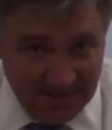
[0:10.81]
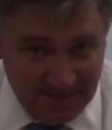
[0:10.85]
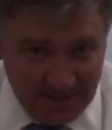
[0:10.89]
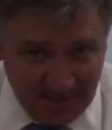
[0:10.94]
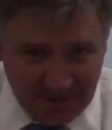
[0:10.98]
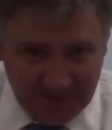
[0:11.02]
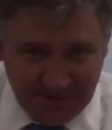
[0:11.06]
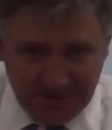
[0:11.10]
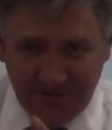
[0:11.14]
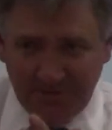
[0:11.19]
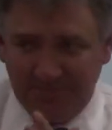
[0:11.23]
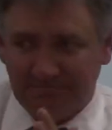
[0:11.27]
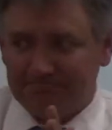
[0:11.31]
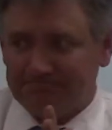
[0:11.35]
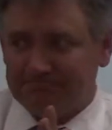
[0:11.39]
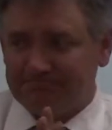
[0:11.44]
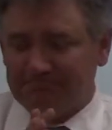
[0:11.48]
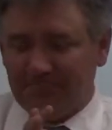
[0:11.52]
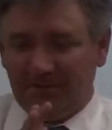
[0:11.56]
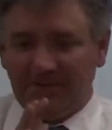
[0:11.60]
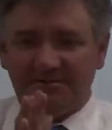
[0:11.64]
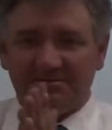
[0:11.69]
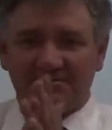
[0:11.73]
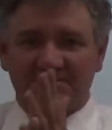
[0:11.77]
lecture,
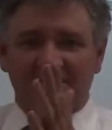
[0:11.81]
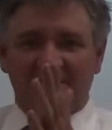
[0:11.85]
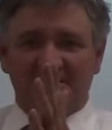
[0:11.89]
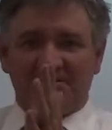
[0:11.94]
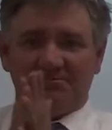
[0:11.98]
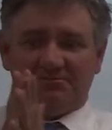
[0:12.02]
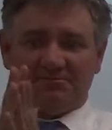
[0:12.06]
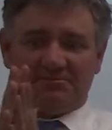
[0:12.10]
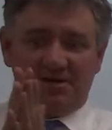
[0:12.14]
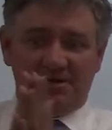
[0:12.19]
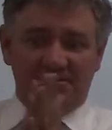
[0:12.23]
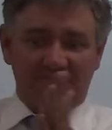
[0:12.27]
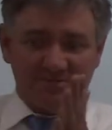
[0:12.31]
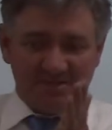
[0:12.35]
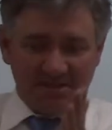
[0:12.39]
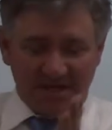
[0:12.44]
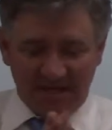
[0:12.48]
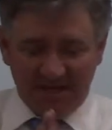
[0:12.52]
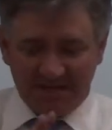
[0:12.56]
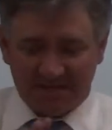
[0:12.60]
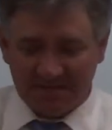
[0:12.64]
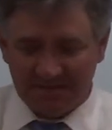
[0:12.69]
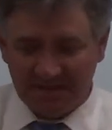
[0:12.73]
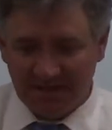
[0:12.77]
meters, kilograms,
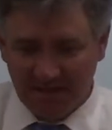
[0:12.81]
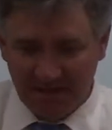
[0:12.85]
seconds.